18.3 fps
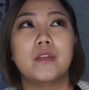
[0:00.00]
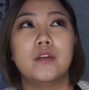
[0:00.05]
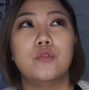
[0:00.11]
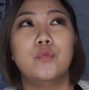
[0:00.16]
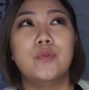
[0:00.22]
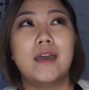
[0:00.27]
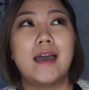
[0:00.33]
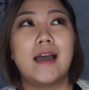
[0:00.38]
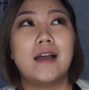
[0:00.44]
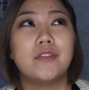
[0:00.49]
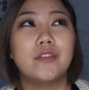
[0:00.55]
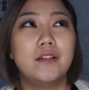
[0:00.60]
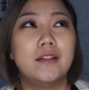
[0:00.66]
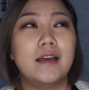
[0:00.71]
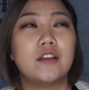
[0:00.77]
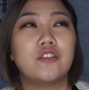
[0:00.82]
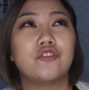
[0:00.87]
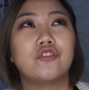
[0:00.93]
We had the
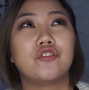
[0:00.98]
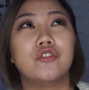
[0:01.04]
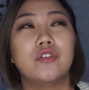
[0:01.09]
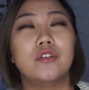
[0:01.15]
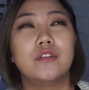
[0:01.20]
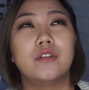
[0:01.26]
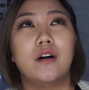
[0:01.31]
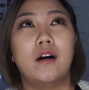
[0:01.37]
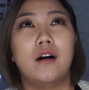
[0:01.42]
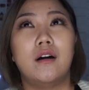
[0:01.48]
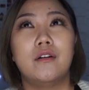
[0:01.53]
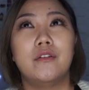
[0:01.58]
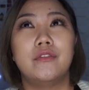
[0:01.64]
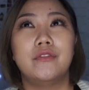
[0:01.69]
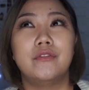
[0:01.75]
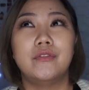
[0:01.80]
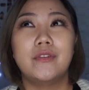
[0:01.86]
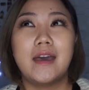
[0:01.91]
lights turned off,
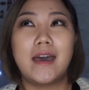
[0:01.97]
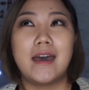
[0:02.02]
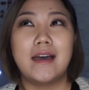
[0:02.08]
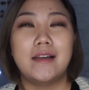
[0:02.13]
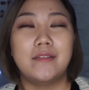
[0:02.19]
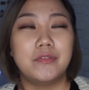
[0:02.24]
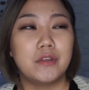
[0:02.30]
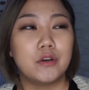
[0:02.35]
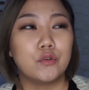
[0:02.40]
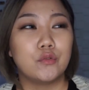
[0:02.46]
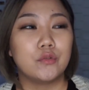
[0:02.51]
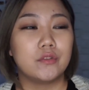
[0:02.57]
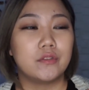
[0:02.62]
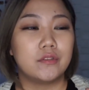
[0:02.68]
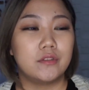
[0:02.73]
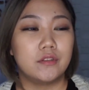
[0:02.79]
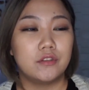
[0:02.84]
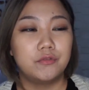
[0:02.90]
and there
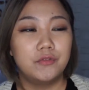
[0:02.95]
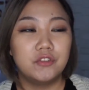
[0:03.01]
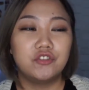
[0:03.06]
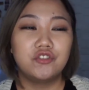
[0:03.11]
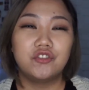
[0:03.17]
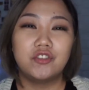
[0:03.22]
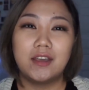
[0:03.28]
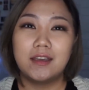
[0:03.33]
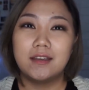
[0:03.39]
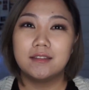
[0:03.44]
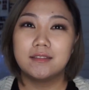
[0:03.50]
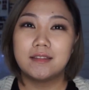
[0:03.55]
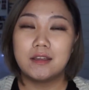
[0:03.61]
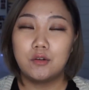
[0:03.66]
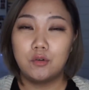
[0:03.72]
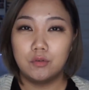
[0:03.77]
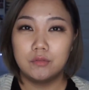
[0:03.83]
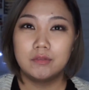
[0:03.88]
was this fish tank that